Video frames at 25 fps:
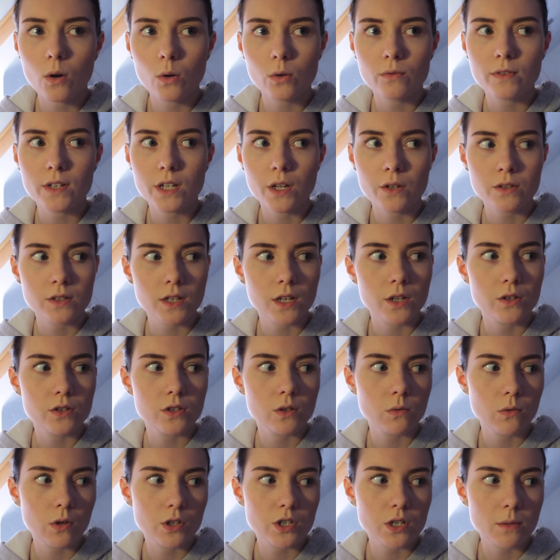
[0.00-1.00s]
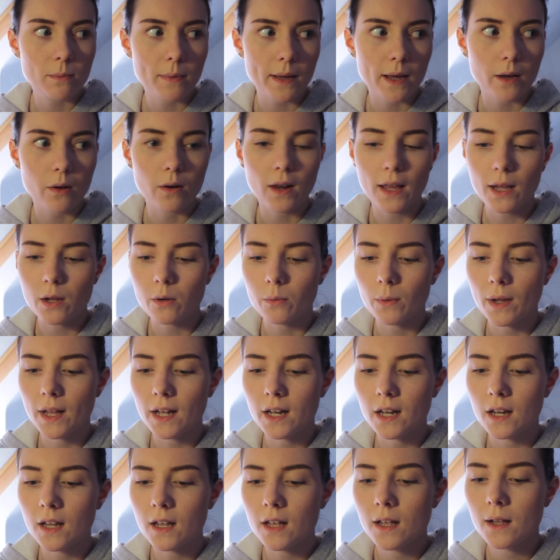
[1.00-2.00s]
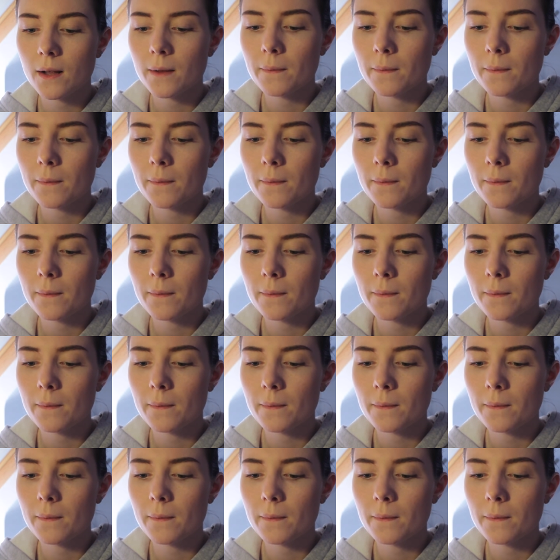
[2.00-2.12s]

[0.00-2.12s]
old videos that I used to watch about like when